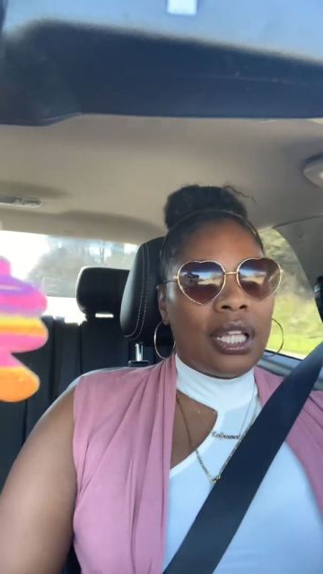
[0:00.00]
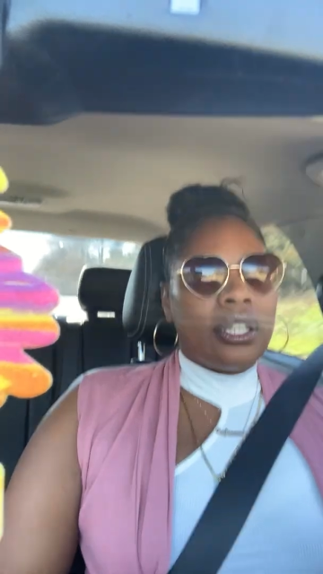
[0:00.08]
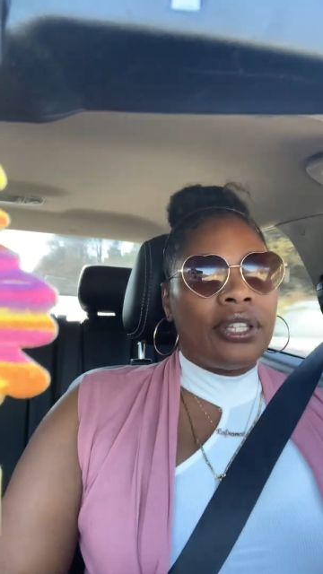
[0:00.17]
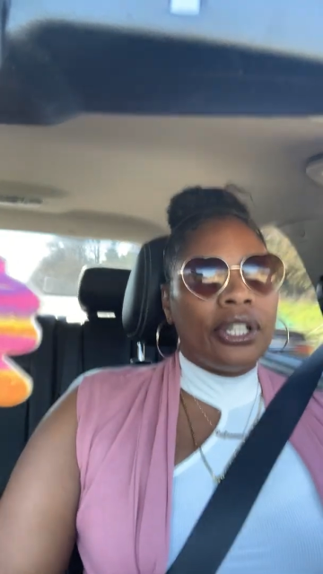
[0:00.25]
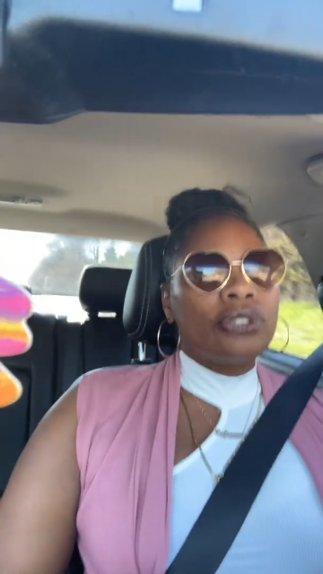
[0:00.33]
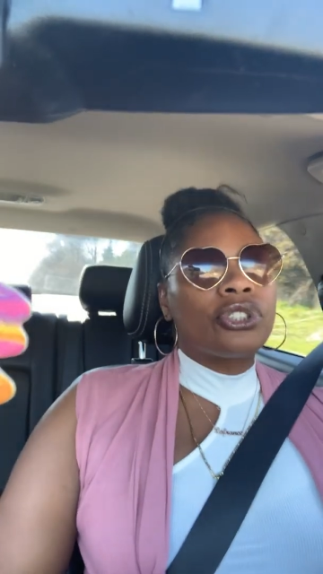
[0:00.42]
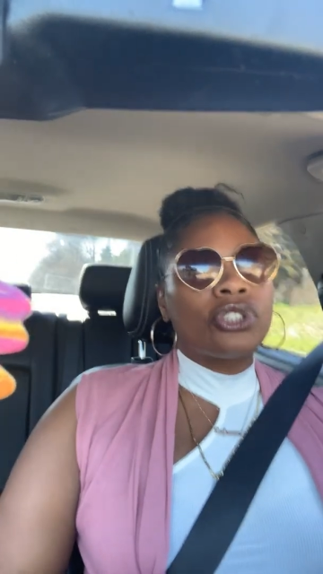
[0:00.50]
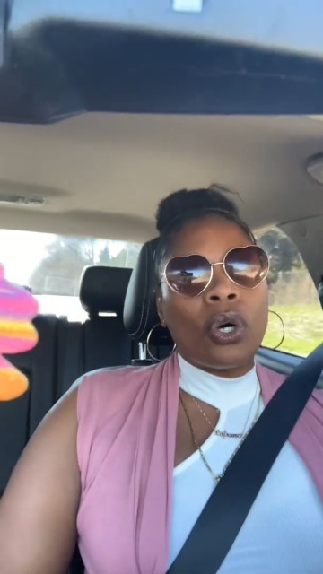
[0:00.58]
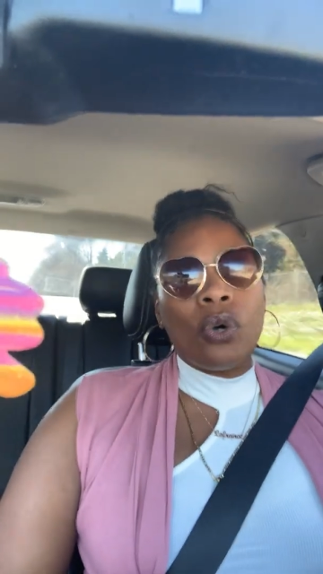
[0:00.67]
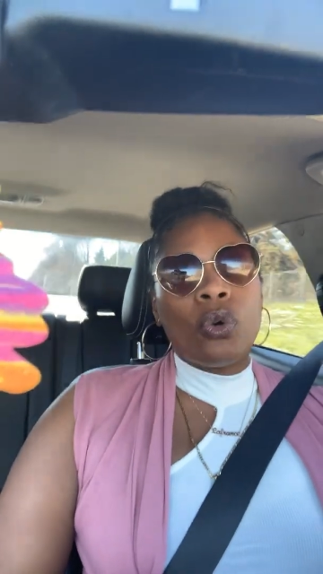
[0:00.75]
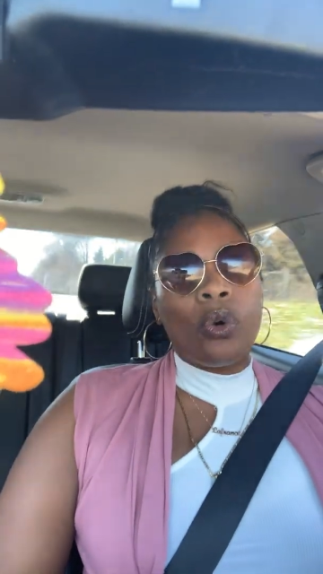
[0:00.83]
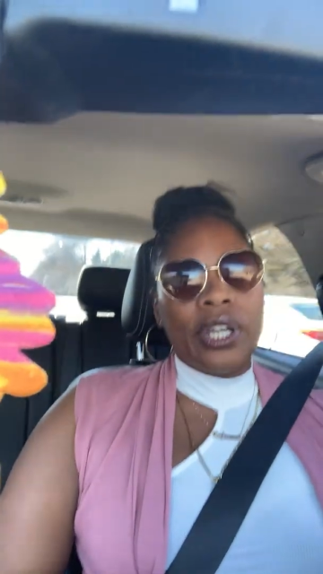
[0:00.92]
they're so
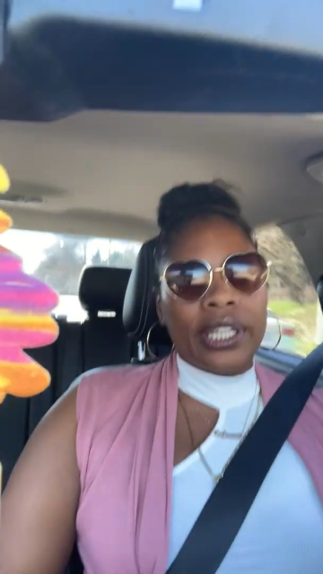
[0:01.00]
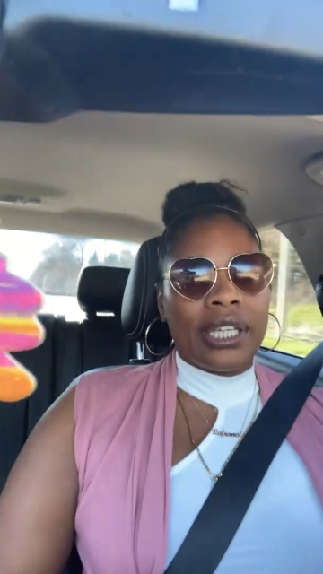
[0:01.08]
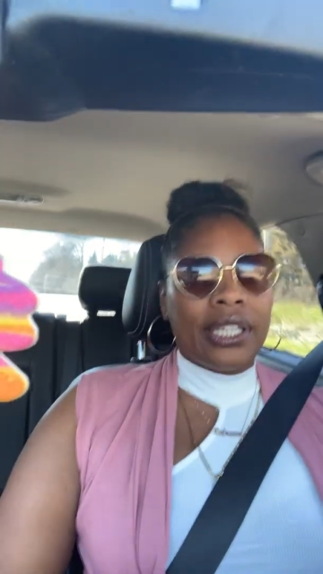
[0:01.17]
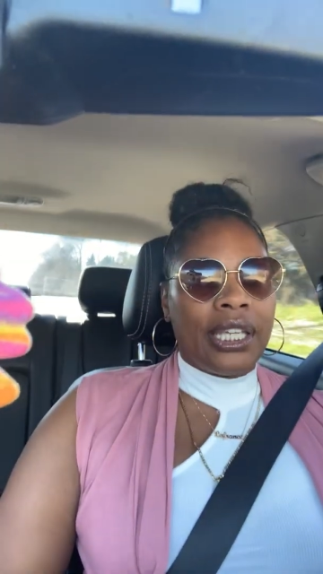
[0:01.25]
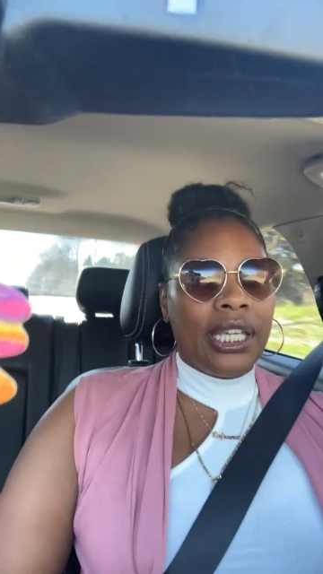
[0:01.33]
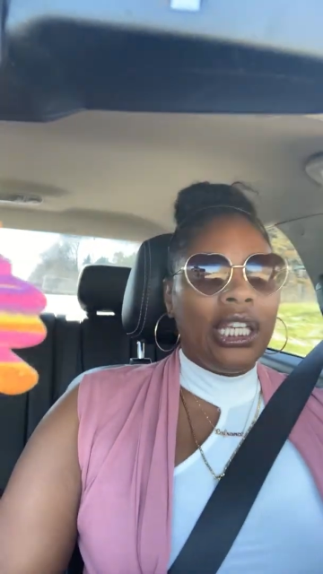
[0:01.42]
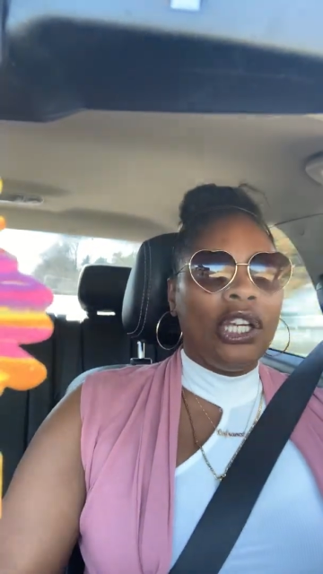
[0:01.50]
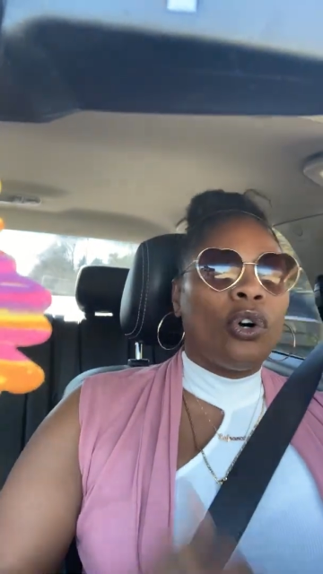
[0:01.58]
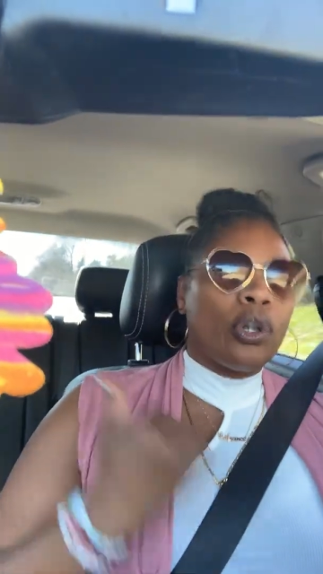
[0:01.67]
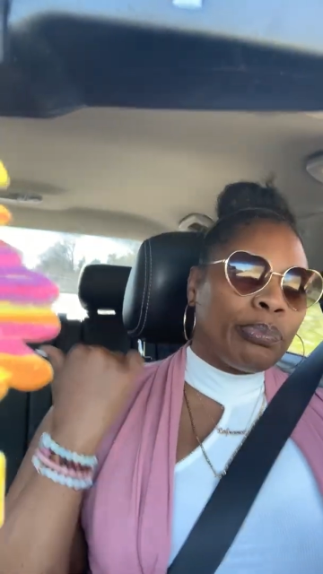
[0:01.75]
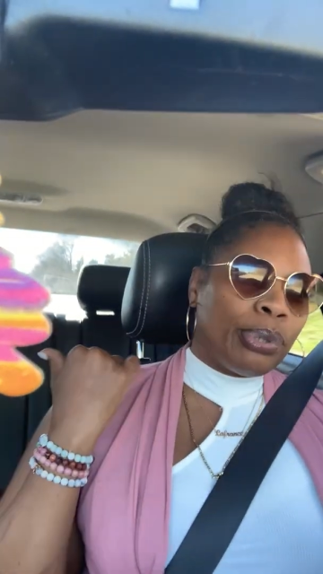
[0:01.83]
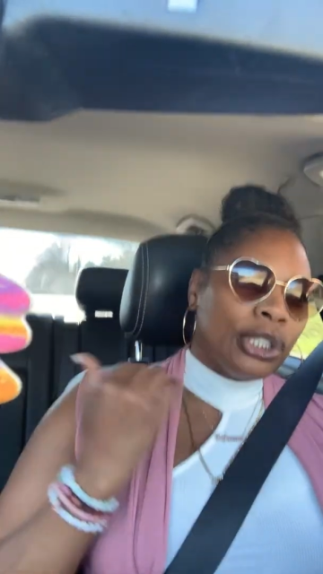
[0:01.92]
quick and keen
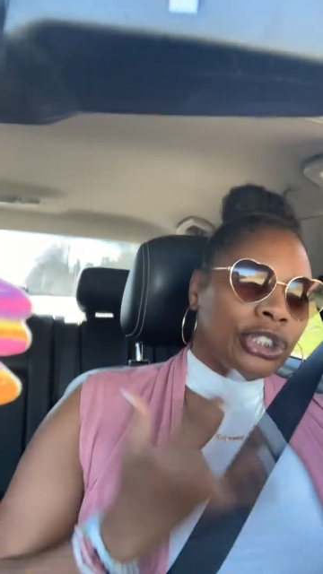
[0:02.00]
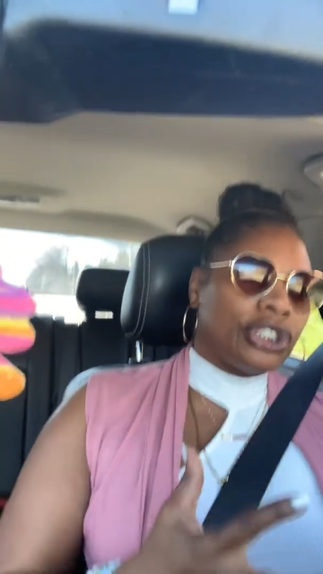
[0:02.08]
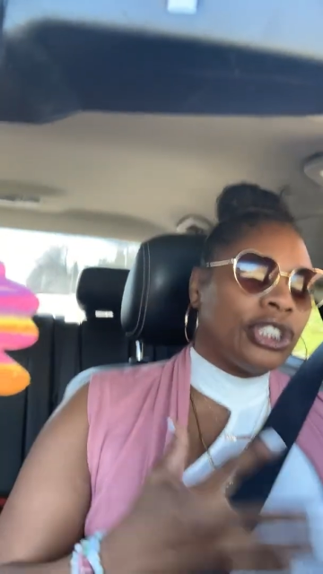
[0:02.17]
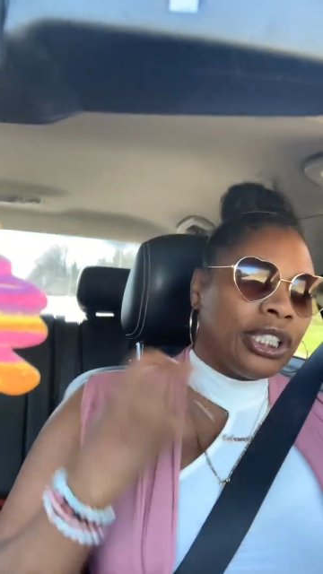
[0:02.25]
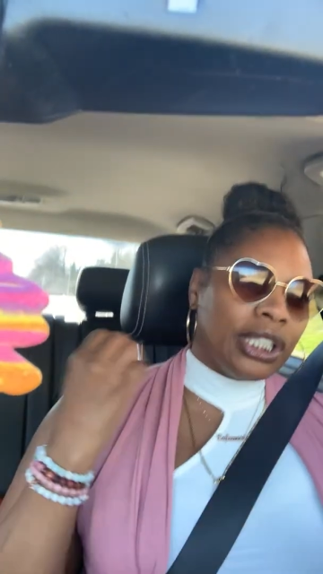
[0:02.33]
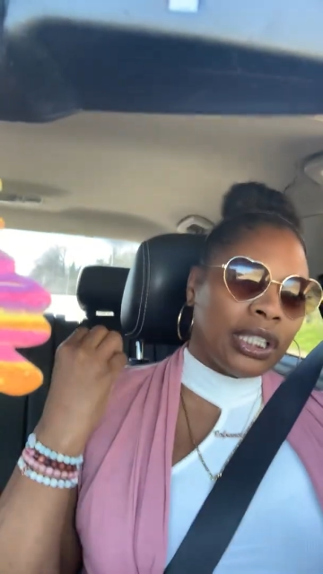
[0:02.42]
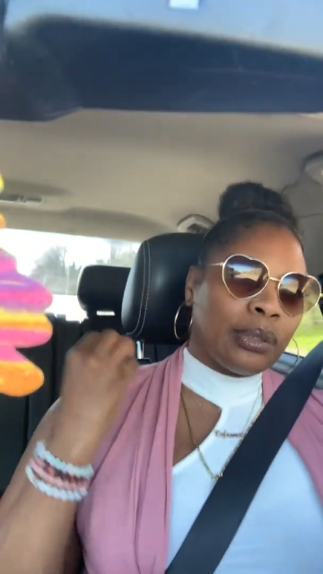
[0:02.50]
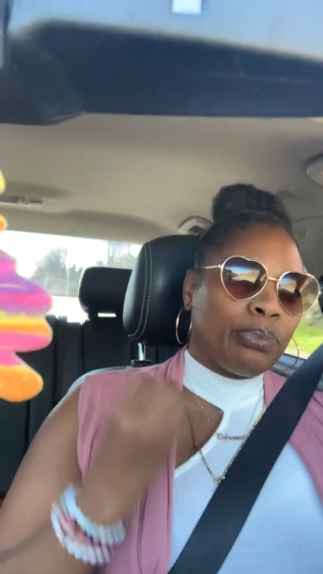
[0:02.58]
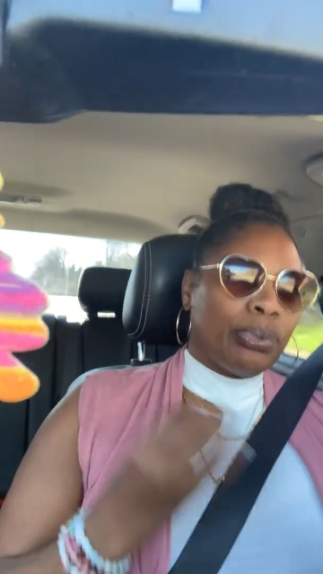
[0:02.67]
on pushing it.